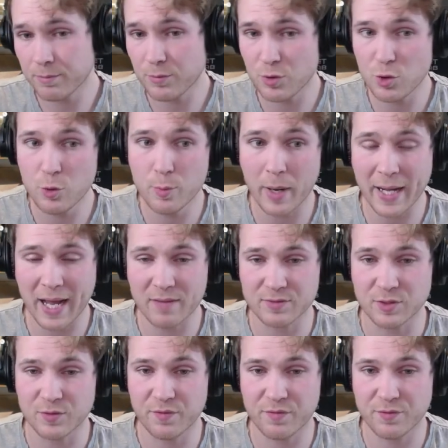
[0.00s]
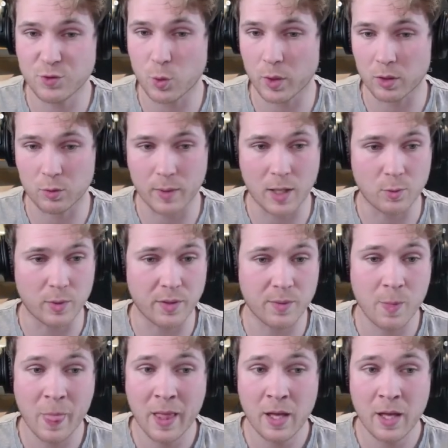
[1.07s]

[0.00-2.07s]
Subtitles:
you might have to twiddle around with.